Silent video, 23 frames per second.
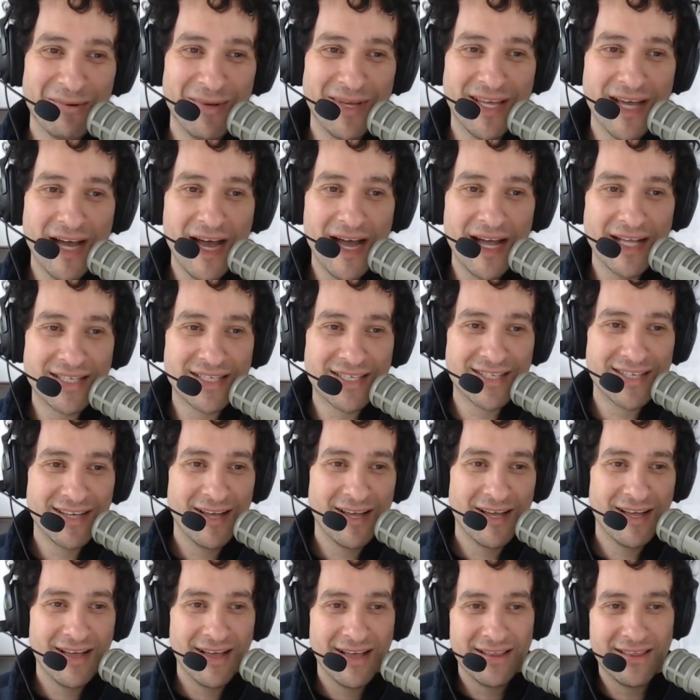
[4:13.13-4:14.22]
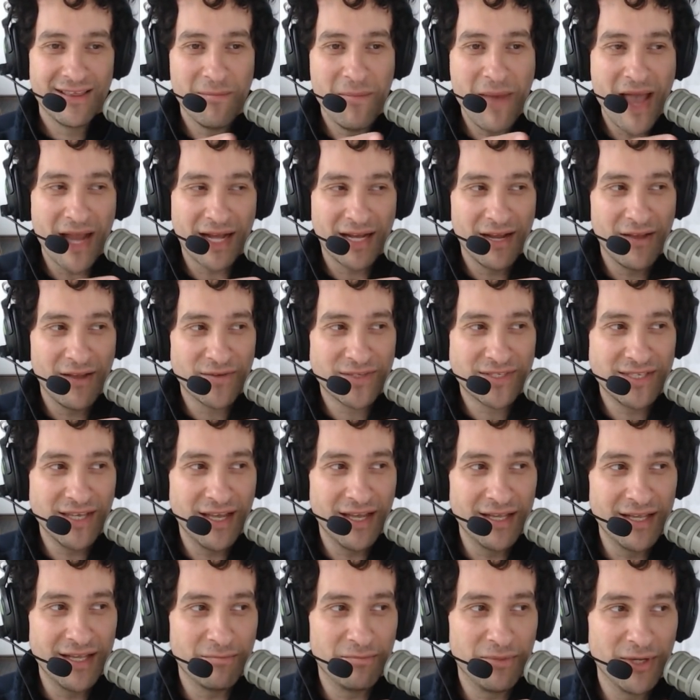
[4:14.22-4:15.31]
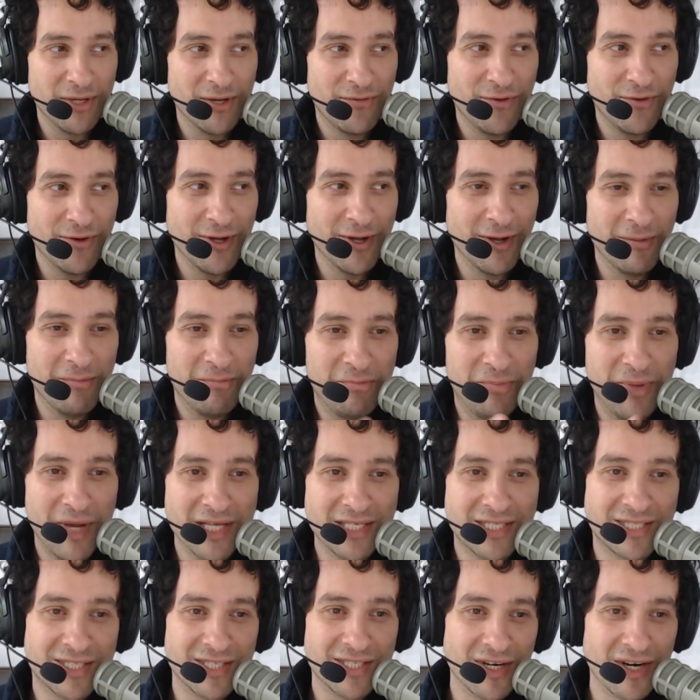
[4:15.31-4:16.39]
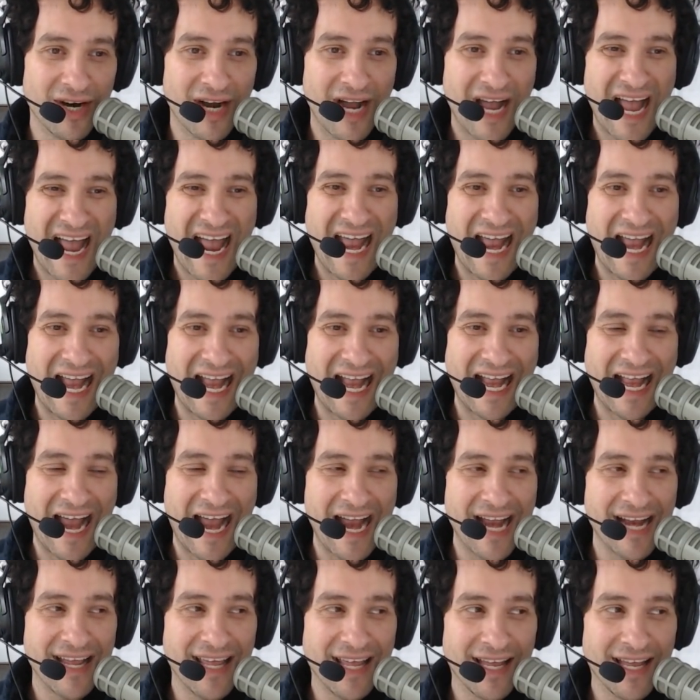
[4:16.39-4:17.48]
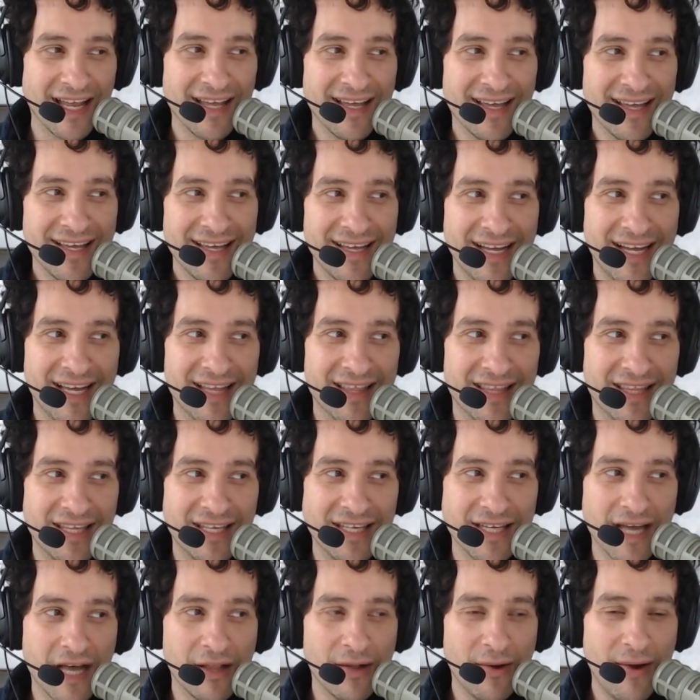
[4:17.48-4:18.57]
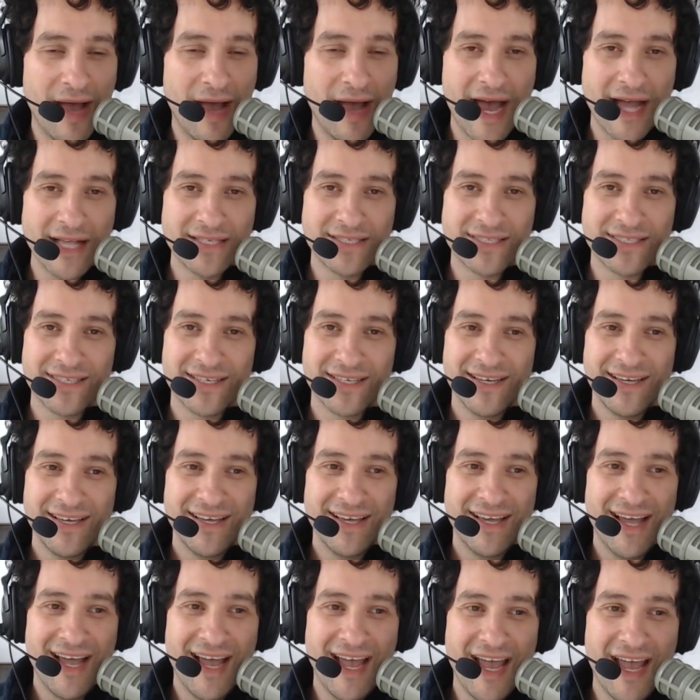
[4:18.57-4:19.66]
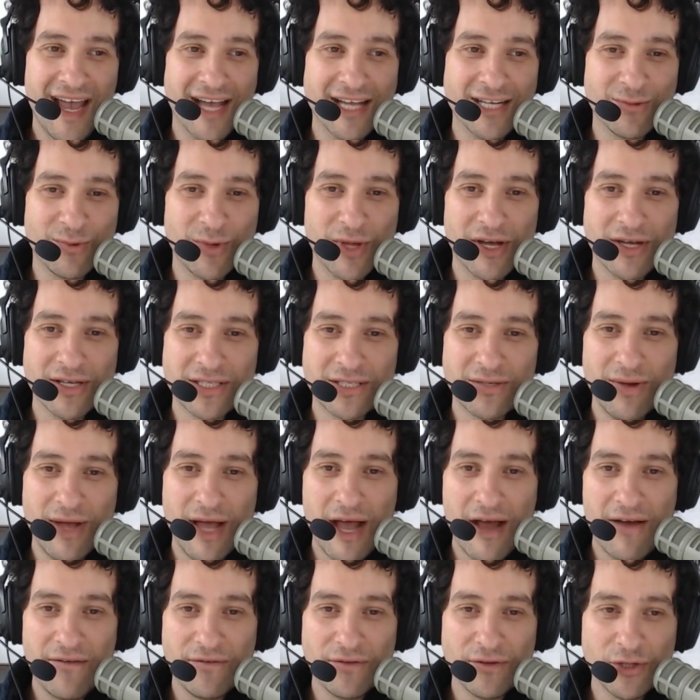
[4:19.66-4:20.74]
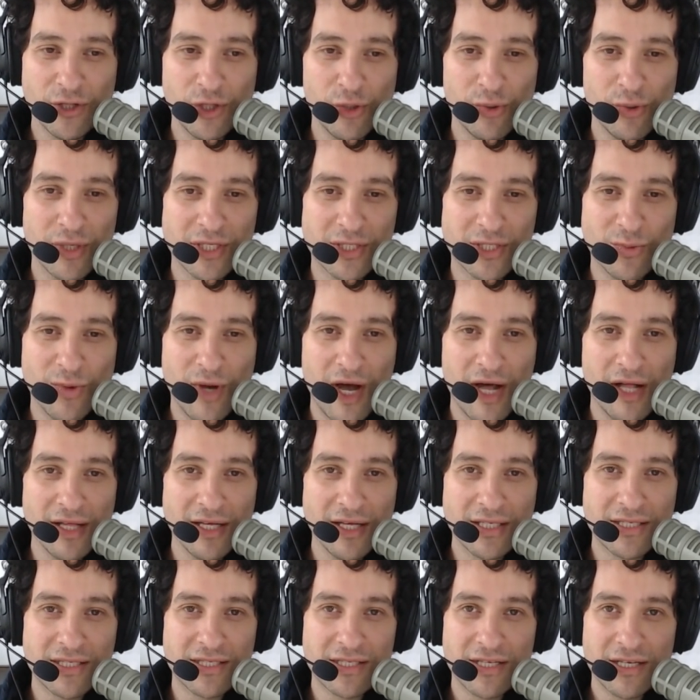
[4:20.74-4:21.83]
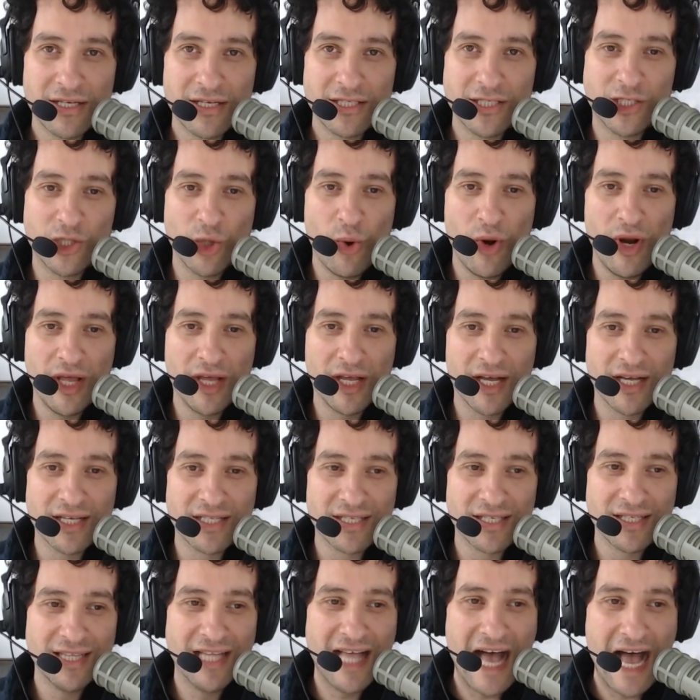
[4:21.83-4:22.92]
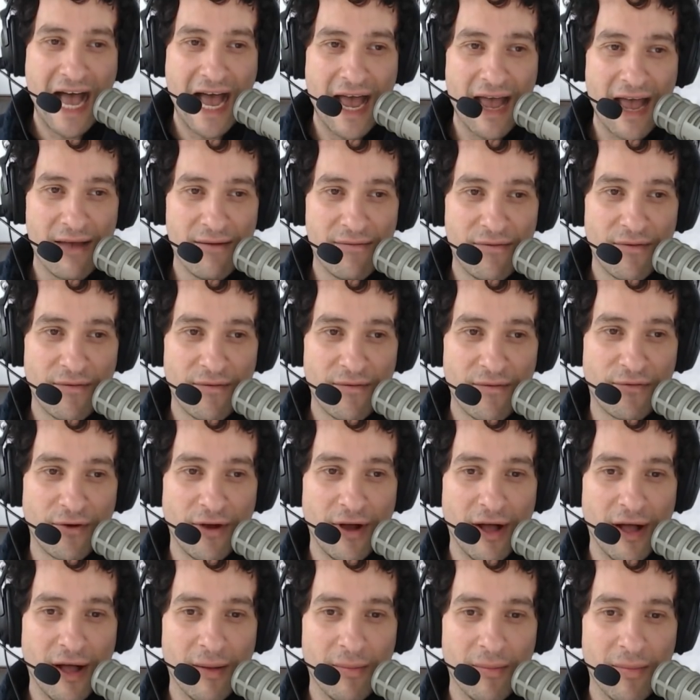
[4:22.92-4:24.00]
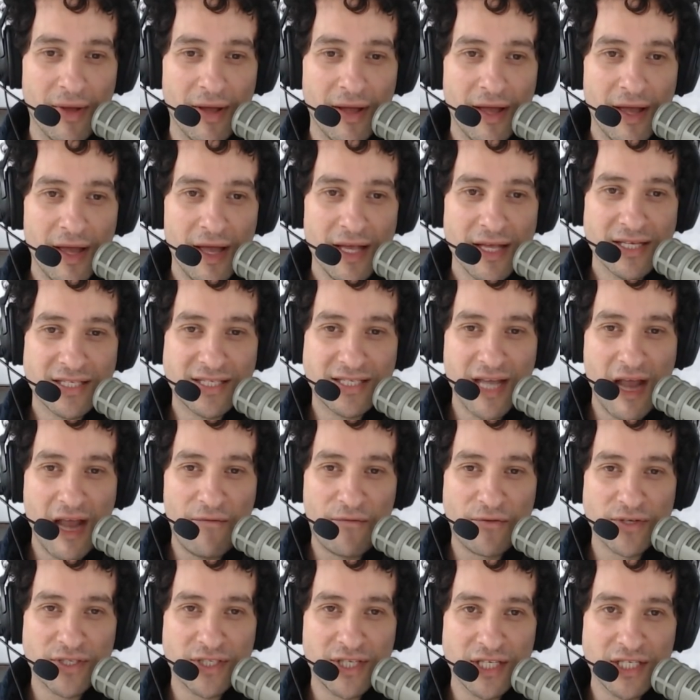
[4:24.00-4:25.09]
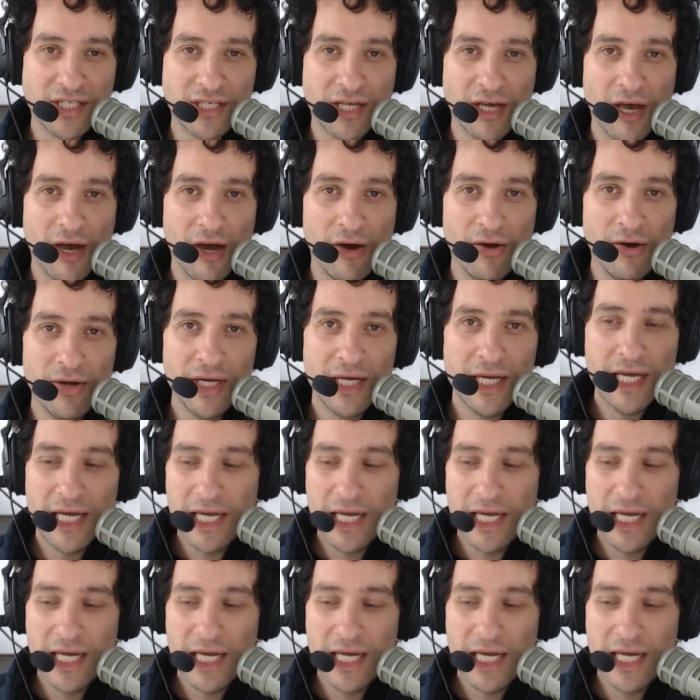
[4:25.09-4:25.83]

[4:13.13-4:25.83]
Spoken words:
We got the magnificent, the beautiful Buster Shiny in the yellow hat. And we also have Lewis Wallace joining us live from San Francisco.